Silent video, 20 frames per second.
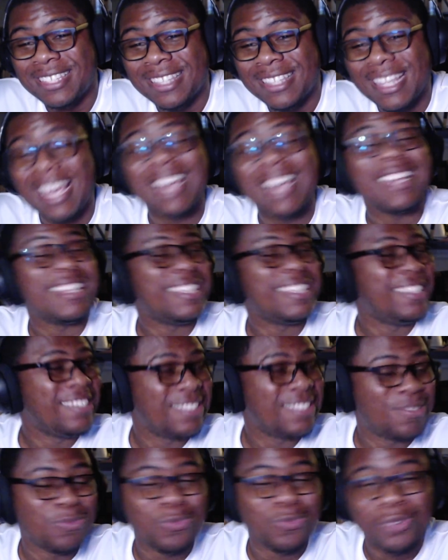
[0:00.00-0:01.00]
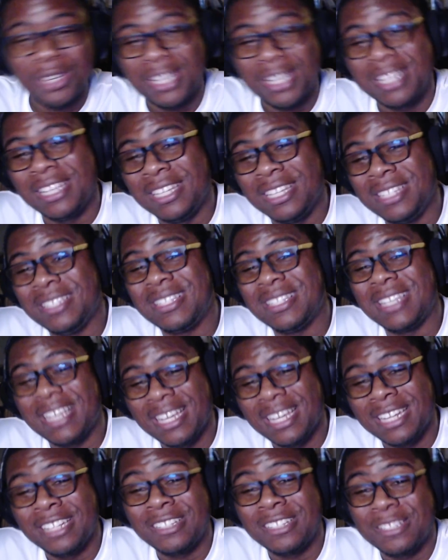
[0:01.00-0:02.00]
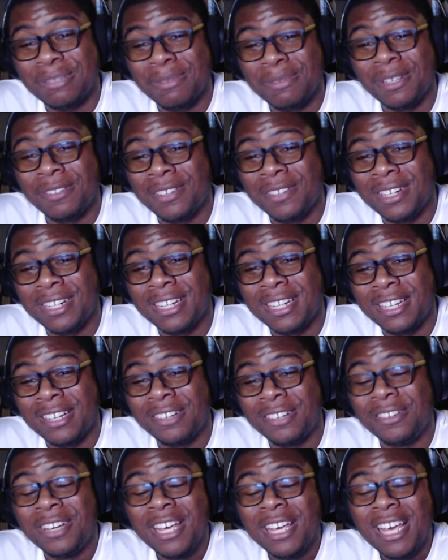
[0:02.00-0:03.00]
That is what is getting to me right now.